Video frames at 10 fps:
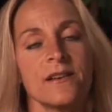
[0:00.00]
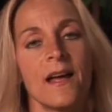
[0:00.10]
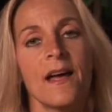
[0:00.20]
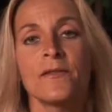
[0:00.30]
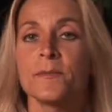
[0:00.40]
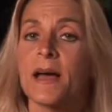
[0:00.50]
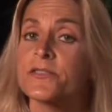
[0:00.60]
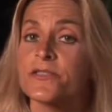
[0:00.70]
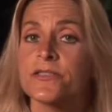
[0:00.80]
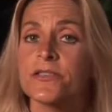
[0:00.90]
I have a
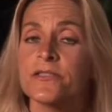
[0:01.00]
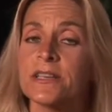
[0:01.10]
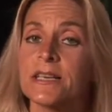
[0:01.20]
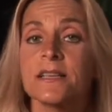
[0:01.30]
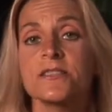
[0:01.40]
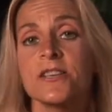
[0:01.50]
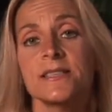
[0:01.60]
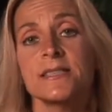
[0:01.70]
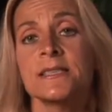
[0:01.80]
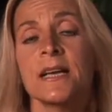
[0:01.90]
master's degree in English
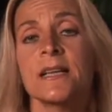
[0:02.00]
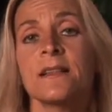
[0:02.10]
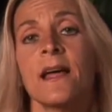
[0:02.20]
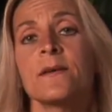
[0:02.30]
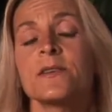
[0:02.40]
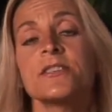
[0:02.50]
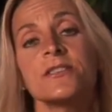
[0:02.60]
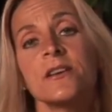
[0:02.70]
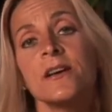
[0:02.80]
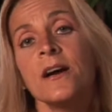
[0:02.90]
as a second
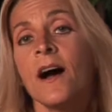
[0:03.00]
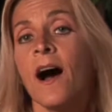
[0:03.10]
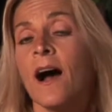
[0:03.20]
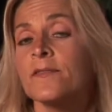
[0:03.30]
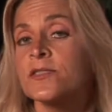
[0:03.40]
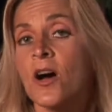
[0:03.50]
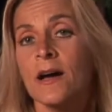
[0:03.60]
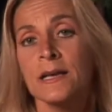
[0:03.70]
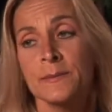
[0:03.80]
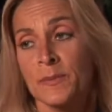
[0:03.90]
language. I've
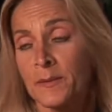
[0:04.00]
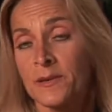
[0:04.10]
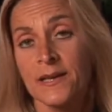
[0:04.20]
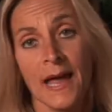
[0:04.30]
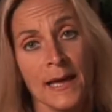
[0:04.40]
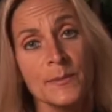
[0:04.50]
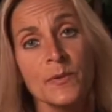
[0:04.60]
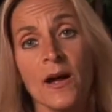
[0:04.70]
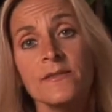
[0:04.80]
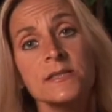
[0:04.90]
taught in public and
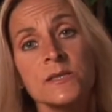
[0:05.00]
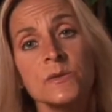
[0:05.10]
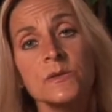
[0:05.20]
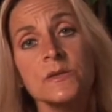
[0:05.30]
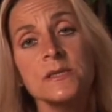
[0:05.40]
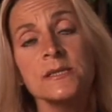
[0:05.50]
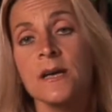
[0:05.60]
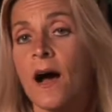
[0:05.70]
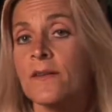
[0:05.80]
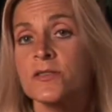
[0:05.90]
private schools.
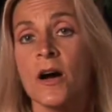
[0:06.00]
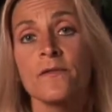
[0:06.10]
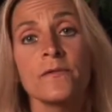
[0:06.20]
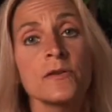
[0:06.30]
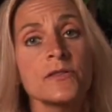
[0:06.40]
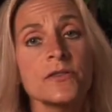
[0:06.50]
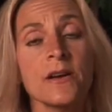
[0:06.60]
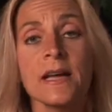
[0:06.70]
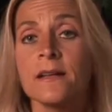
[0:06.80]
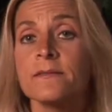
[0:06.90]
I've taught first
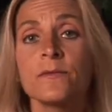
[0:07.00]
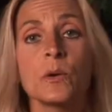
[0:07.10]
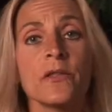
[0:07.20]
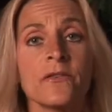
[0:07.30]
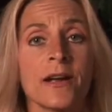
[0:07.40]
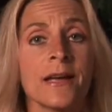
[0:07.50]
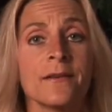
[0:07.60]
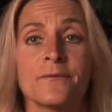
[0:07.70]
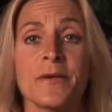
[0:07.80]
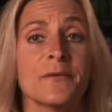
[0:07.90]
grade, fourth grade,
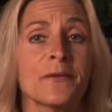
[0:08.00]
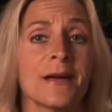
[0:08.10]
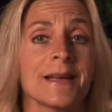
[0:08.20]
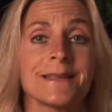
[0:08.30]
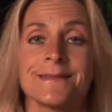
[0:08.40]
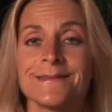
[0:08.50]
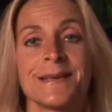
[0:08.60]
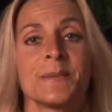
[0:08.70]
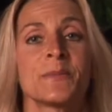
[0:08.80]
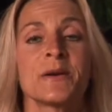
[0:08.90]
fifth grade,
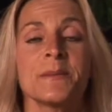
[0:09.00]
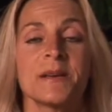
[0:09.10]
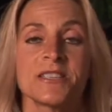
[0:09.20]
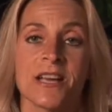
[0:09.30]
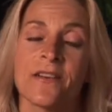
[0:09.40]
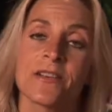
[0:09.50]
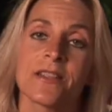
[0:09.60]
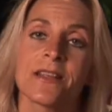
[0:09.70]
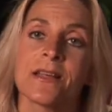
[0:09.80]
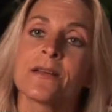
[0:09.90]
pretty much
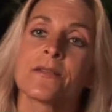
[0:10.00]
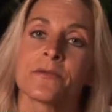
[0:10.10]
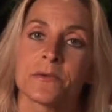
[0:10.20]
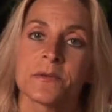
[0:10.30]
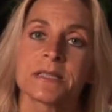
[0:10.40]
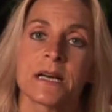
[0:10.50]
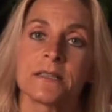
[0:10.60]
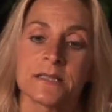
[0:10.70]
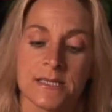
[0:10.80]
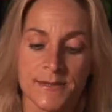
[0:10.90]
everything through
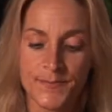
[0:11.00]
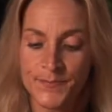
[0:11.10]
adults.